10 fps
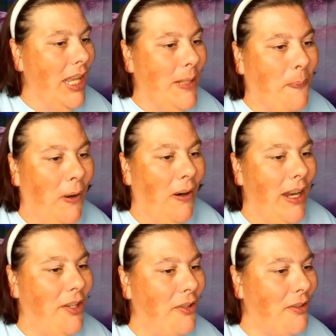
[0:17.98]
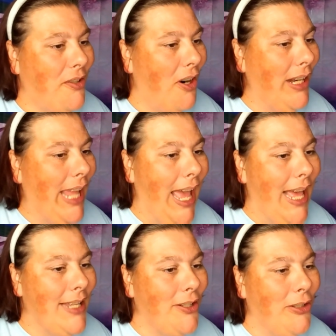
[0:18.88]
inspirational
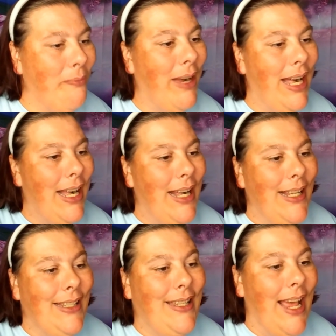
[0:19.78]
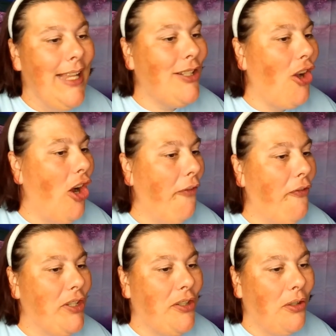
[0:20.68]
sarcasm, desk
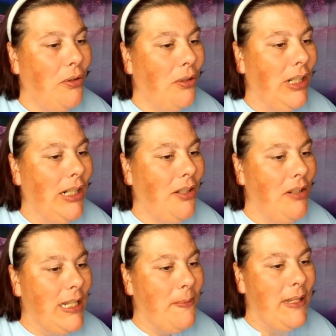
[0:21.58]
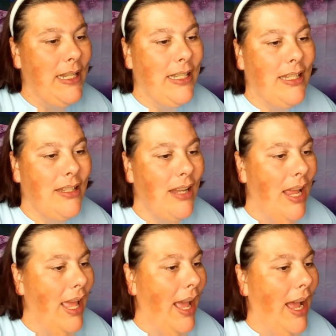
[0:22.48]
office decor, Christmas.
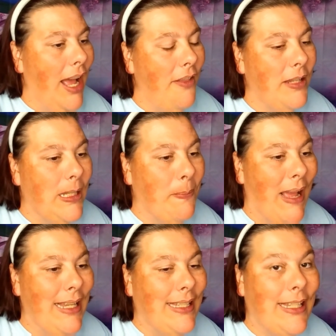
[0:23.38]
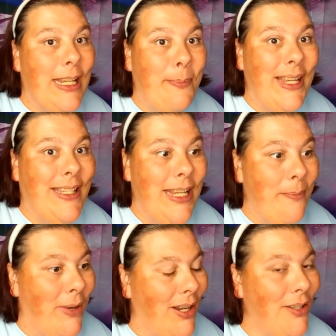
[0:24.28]
Uh, this is by CBT
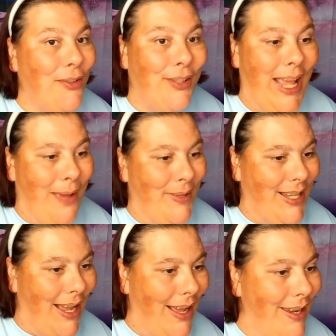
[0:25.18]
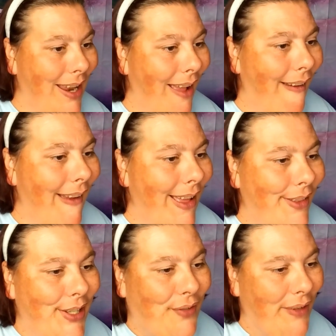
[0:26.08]
Mugs on Amazon.
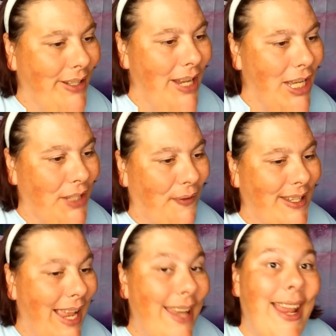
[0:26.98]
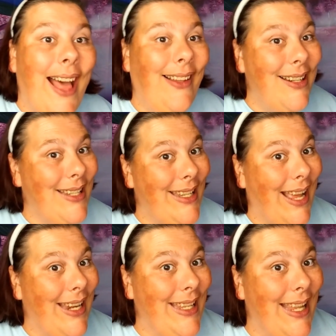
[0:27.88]
This retails for
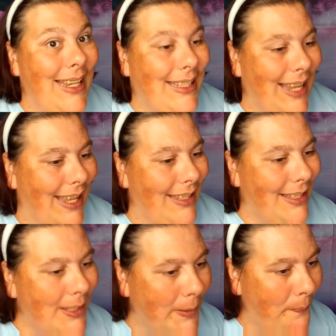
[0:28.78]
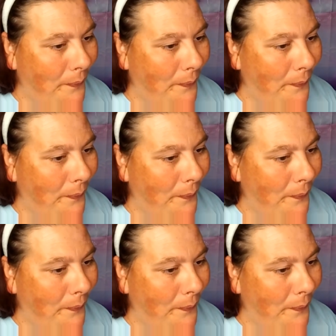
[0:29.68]
$10.98.